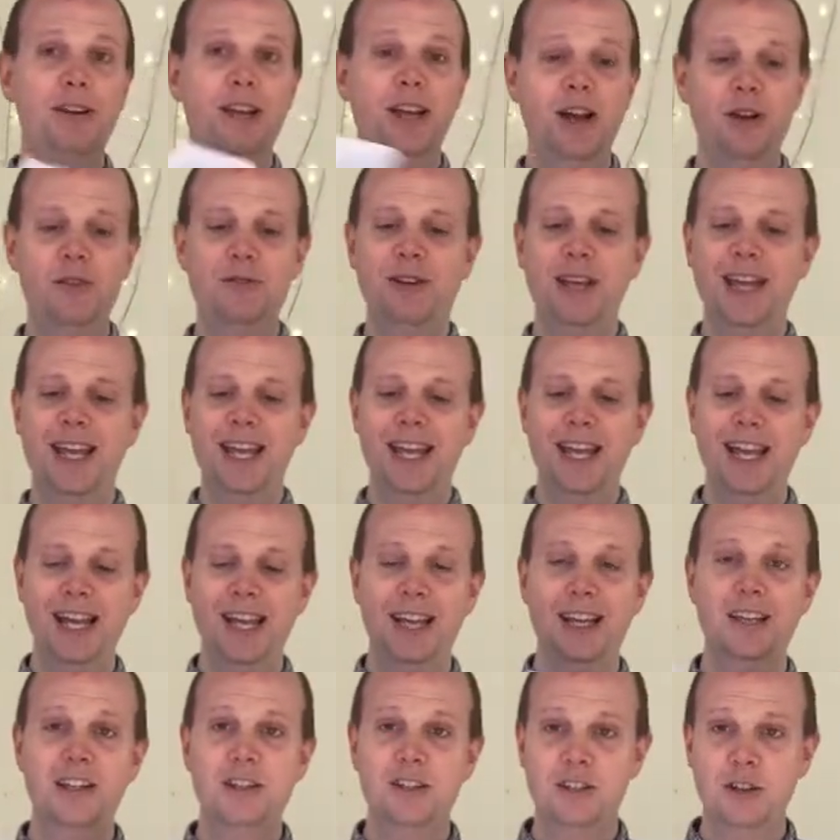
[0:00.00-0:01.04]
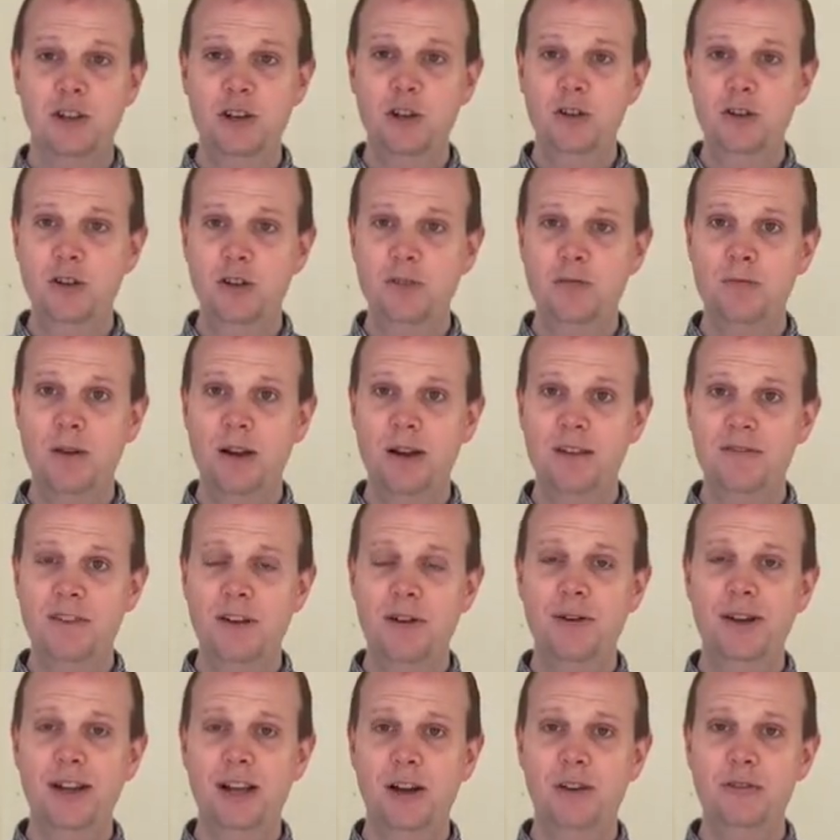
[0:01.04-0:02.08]
own here, two of my
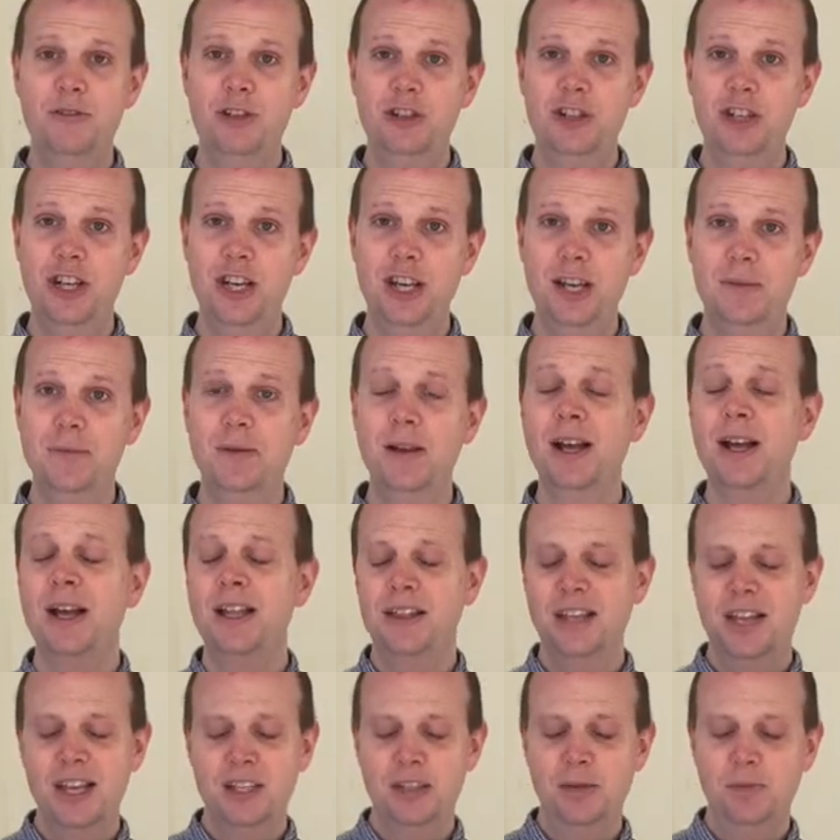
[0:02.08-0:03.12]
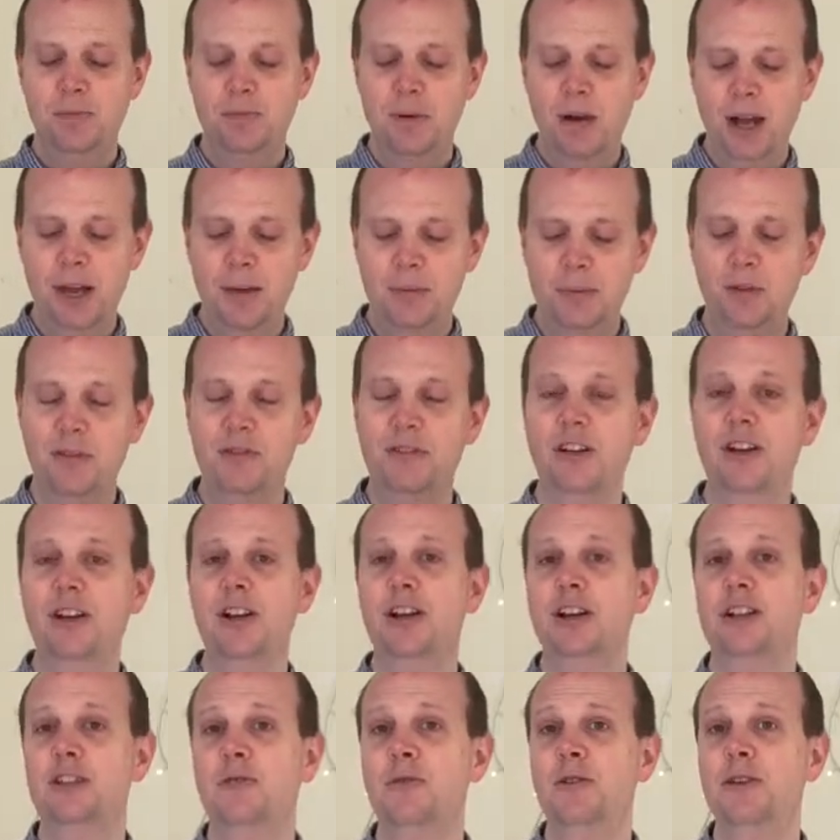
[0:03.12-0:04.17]
very own sheep. There's a Bible
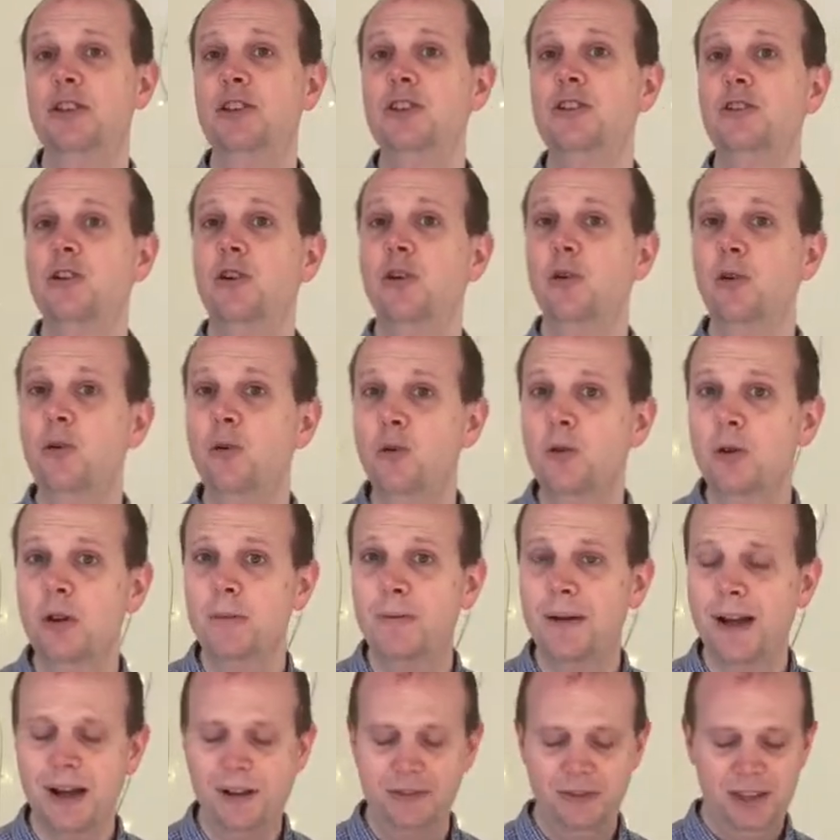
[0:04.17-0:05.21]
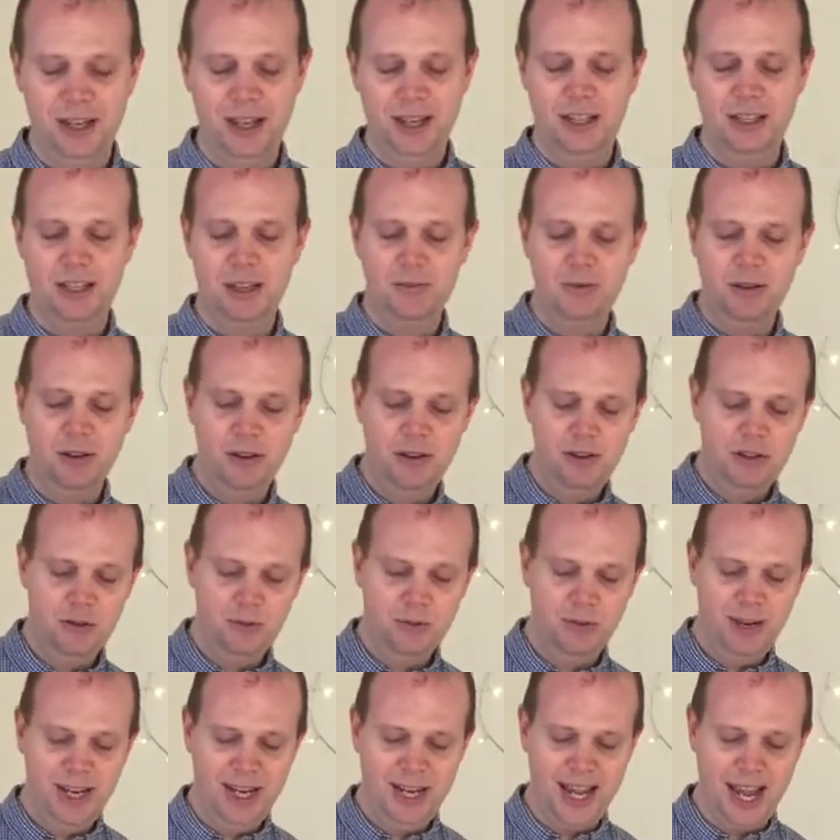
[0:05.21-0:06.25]
verse which is all about this. I'm going to
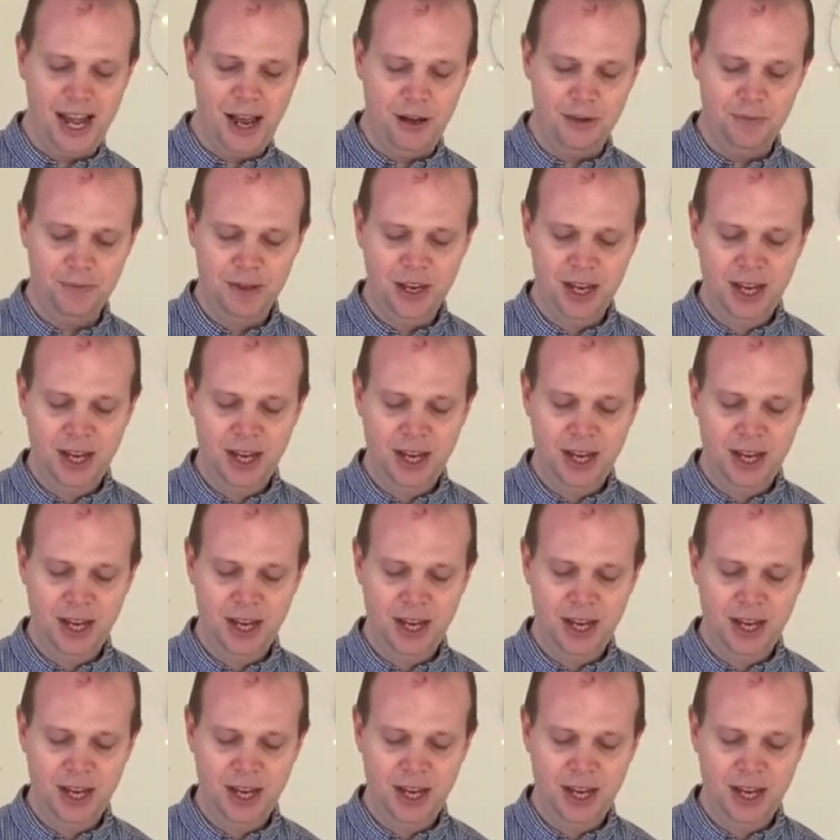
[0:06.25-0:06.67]
read out.